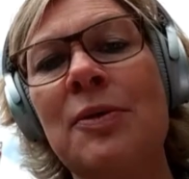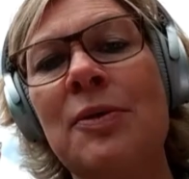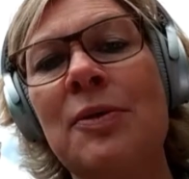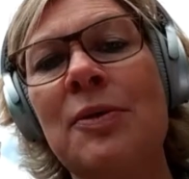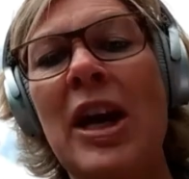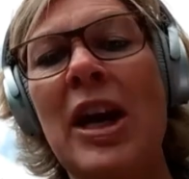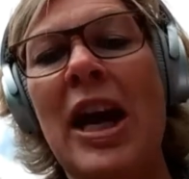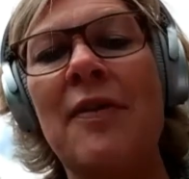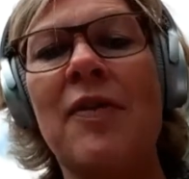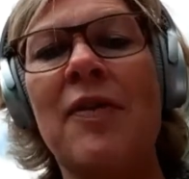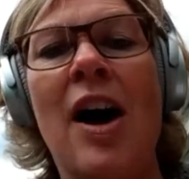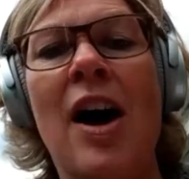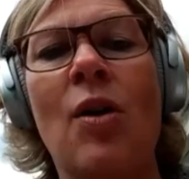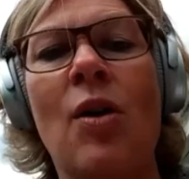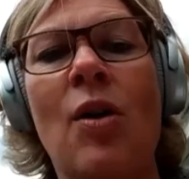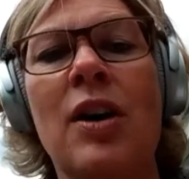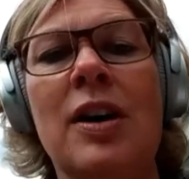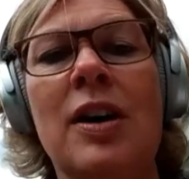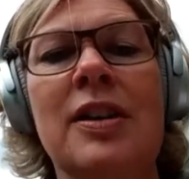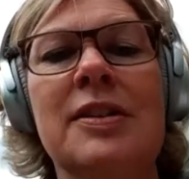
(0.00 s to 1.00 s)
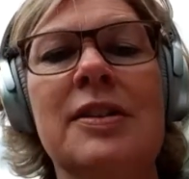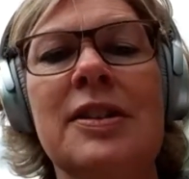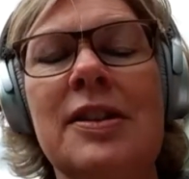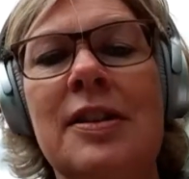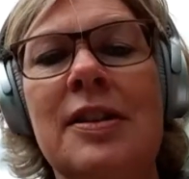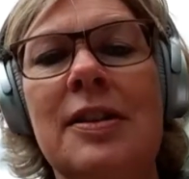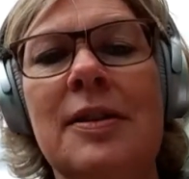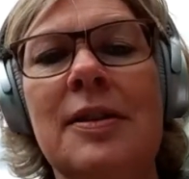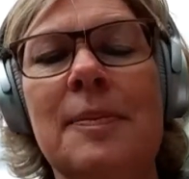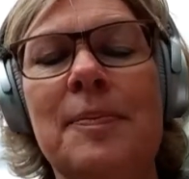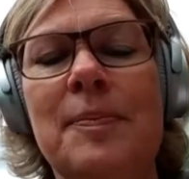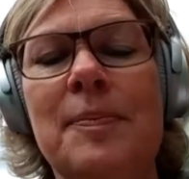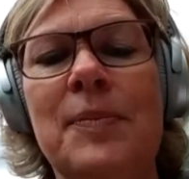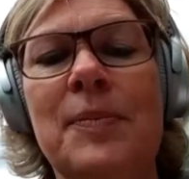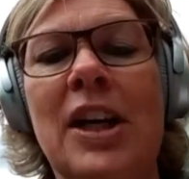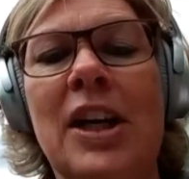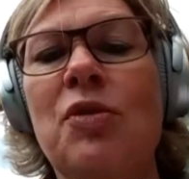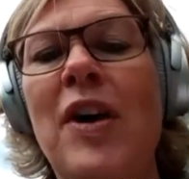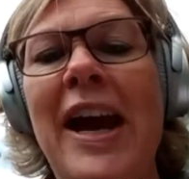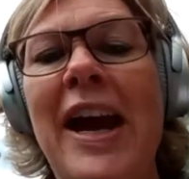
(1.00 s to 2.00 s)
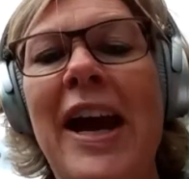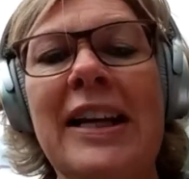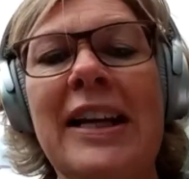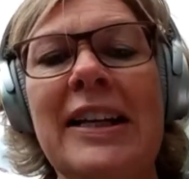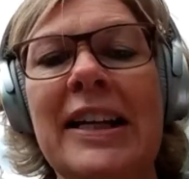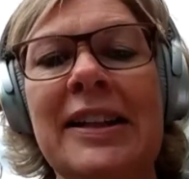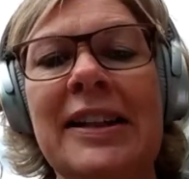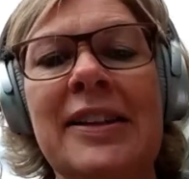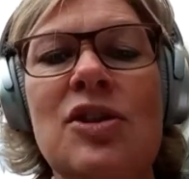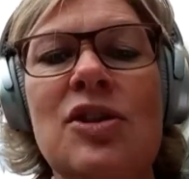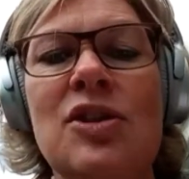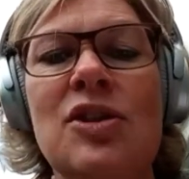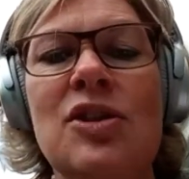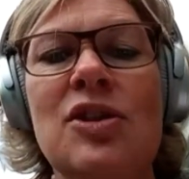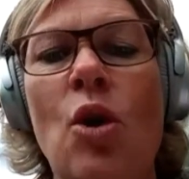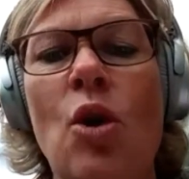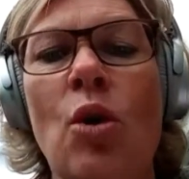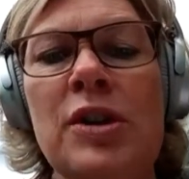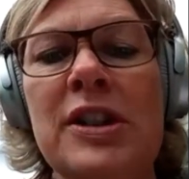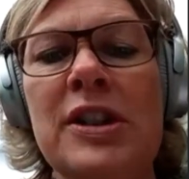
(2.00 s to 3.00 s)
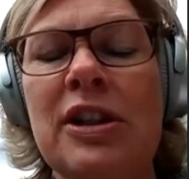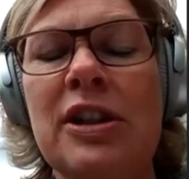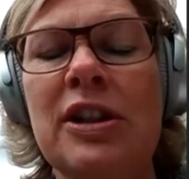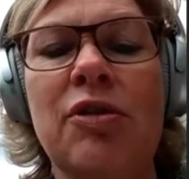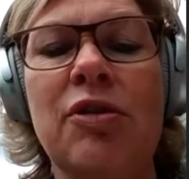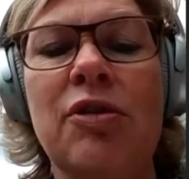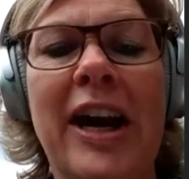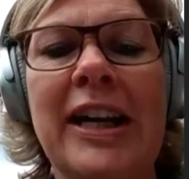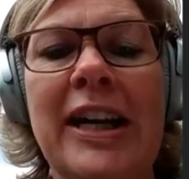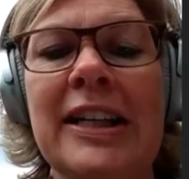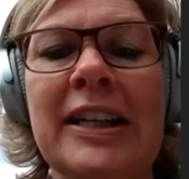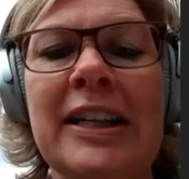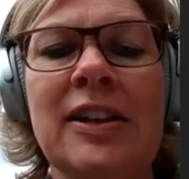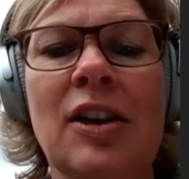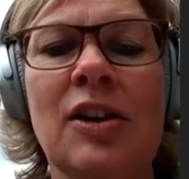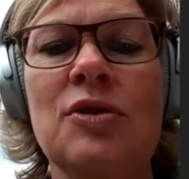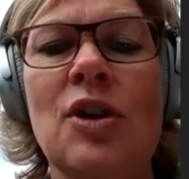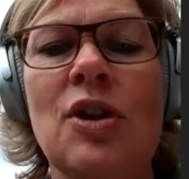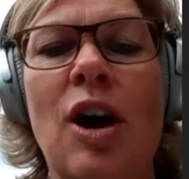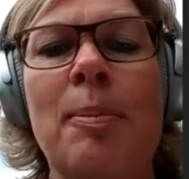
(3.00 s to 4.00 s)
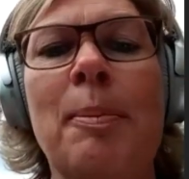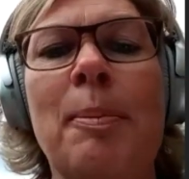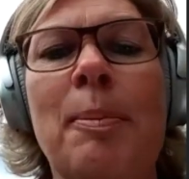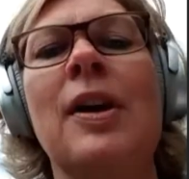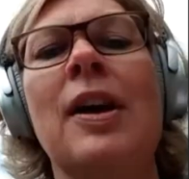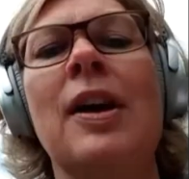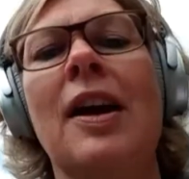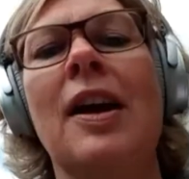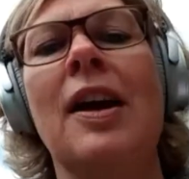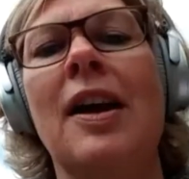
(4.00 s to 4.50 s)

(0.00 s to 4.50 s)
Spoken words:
we have the crackling, the salty crackling on top,